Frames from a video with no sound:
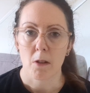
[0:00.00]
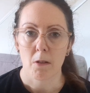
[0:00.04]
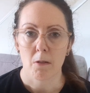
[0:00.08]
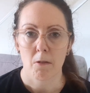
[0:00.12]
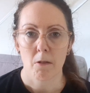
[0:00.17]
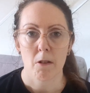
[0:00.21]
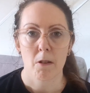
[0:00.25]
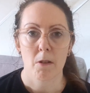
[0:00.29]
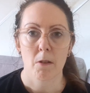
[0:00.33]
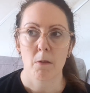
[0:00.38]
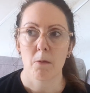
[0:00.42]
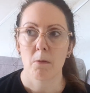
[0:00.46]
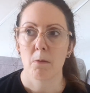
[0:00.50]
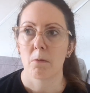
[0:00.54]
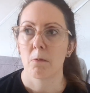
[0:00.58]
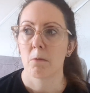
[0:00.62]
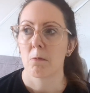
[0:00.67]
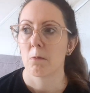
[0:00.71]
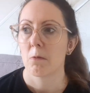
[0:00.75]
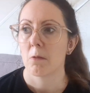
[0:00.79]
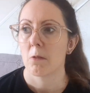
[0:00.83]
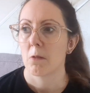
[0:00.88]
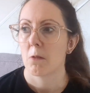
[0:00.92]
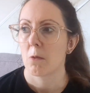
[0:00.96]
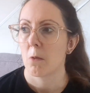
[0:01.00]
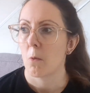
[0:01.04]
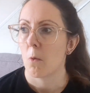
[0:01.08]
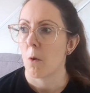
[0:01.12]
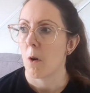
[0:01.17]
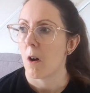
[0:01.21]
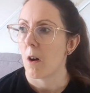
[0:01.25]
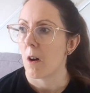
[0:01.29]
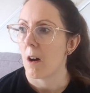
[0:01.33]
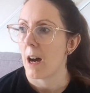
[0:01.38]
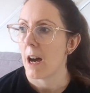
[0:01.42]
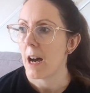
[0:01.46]
through
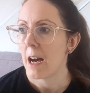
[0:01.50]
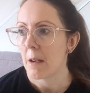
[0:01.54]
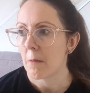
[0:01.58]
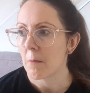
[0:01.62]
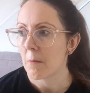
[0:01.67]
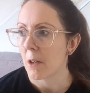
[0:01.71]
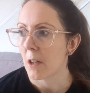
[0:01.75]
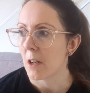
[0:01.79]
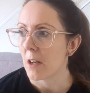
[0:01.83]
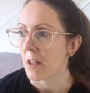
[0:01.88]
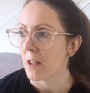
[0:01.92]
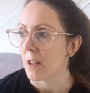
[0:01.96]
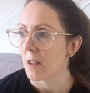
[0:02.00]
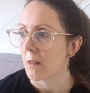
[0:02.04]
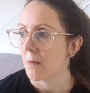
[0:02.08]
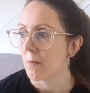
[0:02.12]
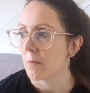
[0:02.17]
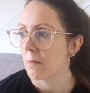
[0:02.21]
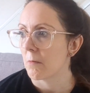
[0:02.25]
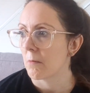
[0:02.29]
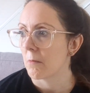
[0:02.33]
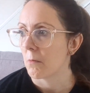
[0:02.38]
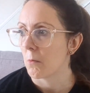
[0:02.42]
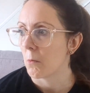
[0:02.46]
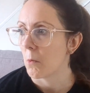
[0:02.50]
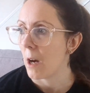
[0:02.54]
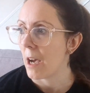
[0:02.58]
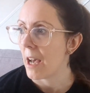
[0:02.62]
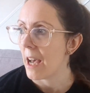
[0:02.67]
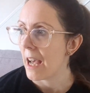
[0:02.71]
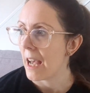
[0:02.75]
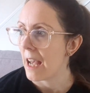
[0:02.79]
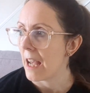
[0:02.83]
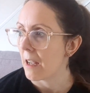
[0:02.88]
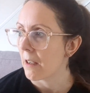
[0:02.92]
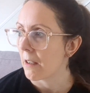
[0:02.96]
what I'm gonna
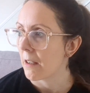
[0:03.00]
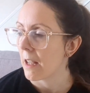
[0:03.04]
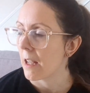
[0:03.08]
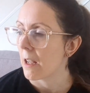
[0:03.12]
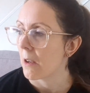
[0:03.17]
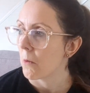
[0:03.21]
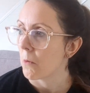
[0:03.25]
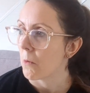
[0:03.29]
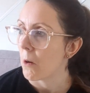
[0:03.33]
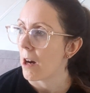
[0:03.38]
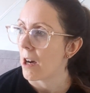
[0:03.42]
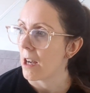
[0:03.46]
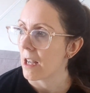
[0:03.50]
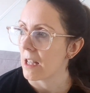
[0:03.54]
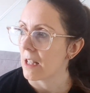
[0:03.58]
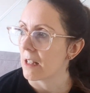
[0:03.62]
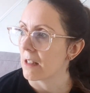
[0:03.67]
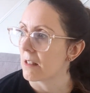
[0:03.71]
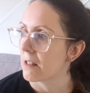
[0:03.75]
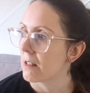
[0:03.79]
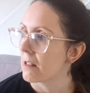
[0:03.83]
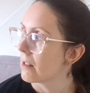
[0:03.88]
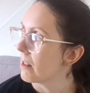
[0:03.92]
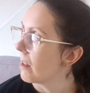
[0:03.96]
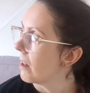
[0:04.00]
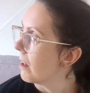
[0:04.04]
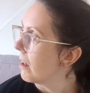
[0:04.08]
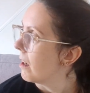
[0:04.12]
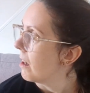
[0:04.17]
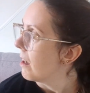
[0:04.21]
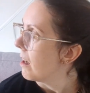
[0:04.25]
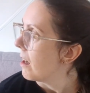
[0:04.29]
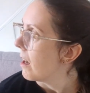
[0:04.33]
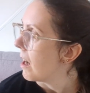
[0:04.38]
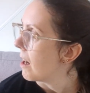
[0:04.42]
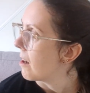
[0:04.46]
wear kit wise.
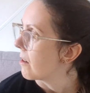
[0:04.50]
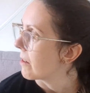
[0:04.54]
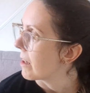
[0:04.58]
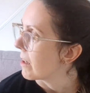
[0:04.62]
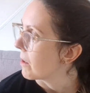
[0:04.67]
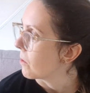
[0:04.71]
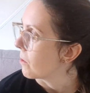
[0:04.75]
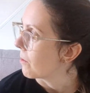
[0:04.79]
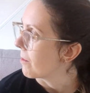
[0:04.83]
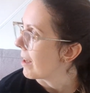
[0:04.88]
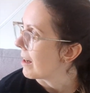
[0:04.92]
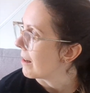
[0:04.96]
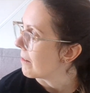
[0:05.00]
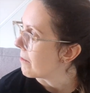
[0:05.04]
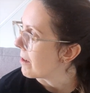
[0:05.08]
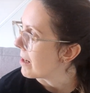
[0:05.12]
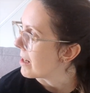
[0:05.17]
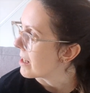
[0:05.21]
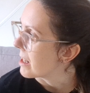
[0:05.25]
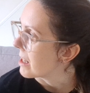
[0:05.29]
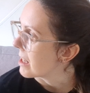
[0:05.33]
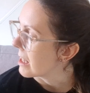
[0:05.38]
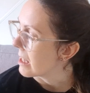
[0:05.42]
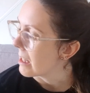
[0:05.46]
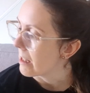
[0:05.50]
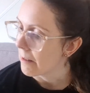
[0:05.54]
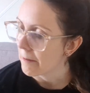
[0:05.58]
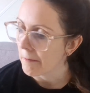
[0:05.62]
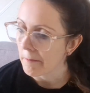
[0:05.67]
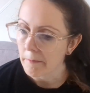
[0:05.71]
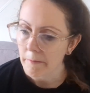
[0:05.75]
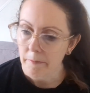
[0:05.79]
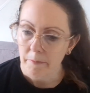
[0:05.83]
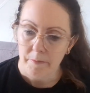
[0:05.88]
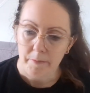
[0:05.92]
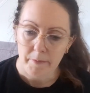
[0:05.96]
I'll get all that ready,
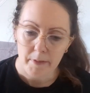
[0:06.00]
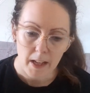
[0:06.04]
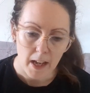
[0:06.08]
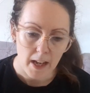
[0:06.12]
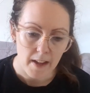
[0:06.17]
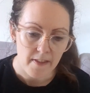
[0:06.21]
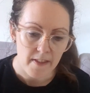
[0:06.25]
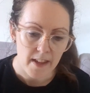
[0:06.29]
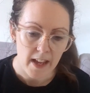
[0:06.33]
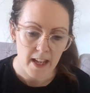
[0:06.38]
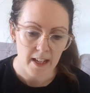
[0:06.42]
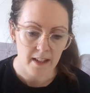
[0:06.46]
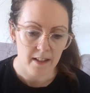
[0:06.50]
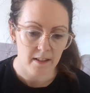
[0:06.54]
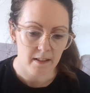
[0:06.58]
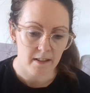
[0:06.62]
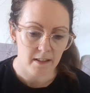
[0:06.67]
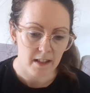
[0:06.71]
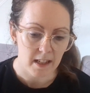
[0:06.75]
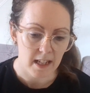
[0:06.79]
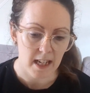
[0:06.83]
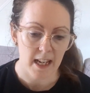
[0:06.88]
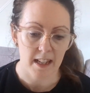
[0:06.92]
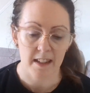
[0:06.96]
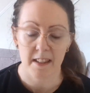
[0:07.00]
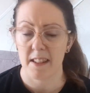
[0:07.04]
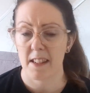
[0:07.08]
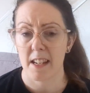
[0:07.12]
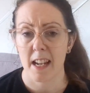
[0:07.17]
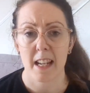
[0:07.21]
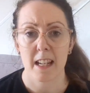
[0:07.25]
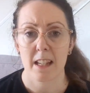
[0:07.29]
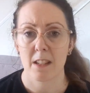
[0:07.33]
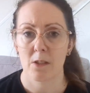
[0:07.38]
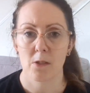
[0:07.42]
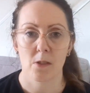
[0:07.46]
and then yeah,
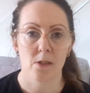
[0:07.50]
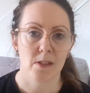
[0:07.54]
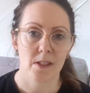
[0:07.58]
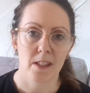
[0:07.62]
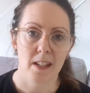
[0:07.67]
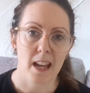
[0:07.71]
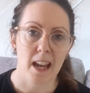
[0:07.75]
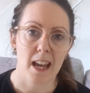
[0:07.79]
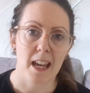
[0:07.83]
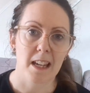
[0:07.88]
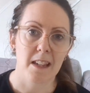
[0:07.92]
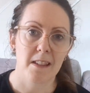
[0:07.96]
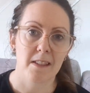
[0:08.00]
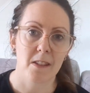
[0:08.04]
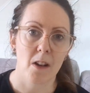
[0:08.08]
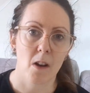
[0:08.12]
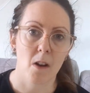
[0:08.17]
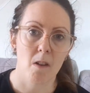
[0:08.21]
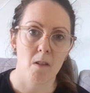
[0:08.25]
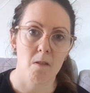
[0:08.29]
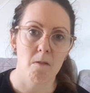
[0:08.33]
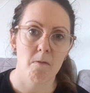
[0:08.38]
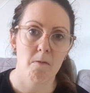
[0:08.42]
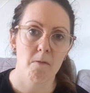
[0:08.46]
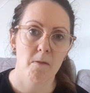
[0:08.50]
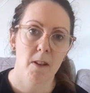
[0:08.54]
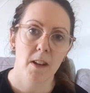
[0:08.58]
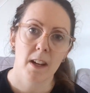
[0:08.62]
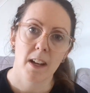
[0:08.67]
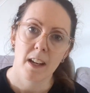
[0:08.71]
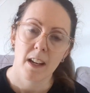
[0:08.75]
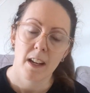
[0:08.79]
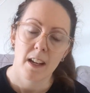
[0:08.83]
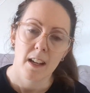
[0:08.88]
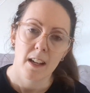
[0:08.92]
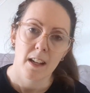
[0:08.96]
today it's just a case of
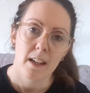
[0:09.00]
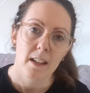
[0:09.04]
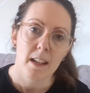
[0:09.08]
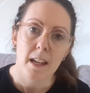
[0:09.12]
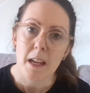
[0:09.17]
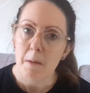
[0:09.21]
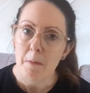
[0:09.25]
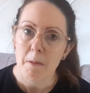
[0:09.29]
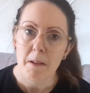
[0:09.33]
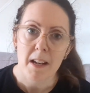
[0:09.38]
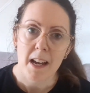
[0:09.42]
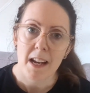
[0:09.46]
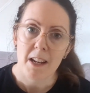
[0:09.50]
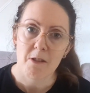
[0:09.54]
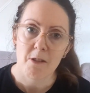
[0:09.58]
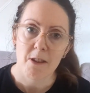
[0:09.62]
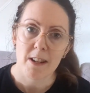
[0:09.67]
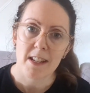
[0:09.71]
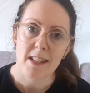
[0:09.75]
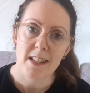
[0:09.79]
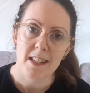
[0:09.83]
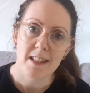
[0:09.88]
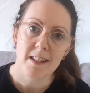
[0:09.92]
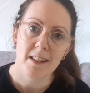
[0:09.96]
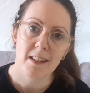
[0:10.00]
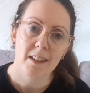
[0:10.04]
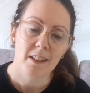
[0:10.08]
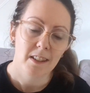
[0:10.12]
keeping hydrated